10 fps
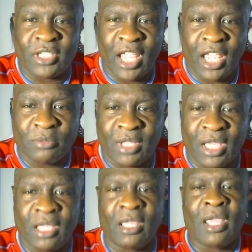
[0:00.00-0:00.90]
a damn
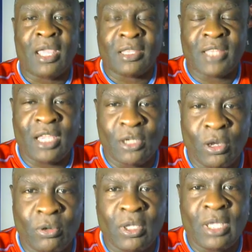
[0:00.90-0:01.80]
thing. They
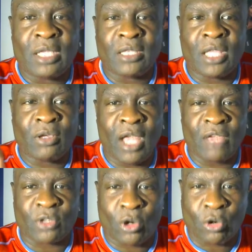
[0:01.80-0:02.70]
know they're going to
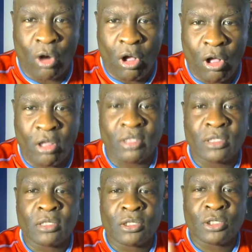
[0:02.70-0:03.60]
have to crawl
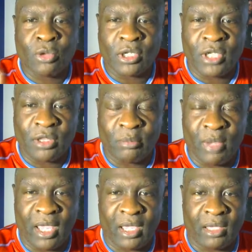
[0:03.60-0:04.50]
to another
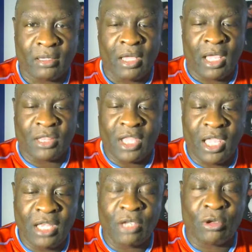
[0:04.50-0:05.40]
man. And
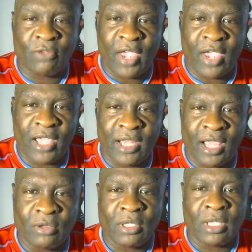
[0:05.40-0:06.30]
then they're going to find
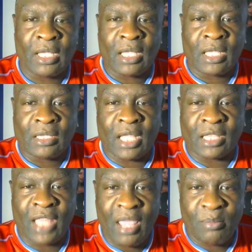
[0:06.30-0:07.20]
out
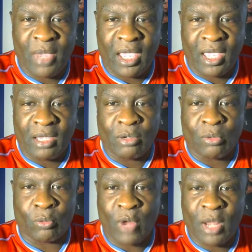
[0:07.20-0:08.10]
that that man
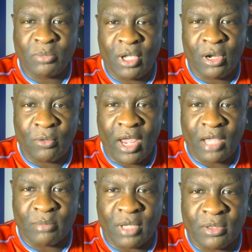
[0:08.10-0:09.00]
raped their
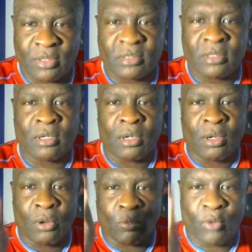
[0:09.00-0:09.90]
grandmothers,
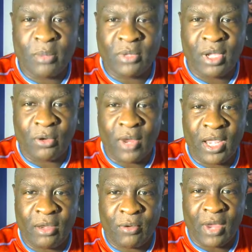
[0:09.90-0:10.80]
raped their
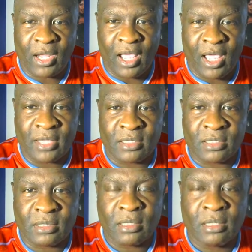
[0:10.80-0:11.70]
great grand aunts,